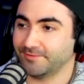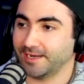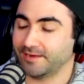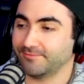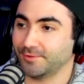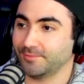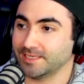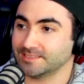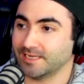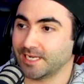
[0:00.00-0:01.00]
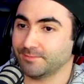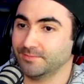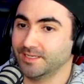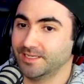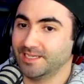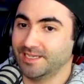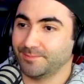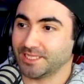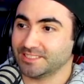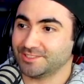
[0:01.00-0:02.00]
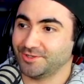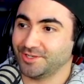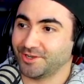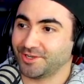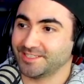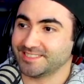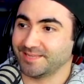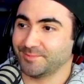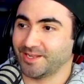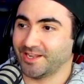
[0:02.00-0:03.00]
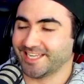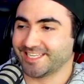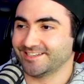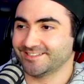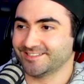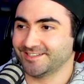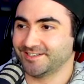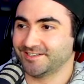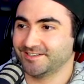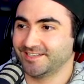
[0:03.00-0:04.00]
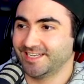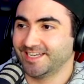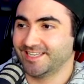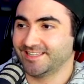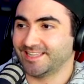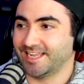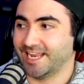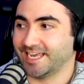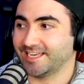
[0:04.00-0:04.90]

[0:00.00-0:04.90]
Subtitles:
find out in a few weeks' time. But the studio contacted me they're like,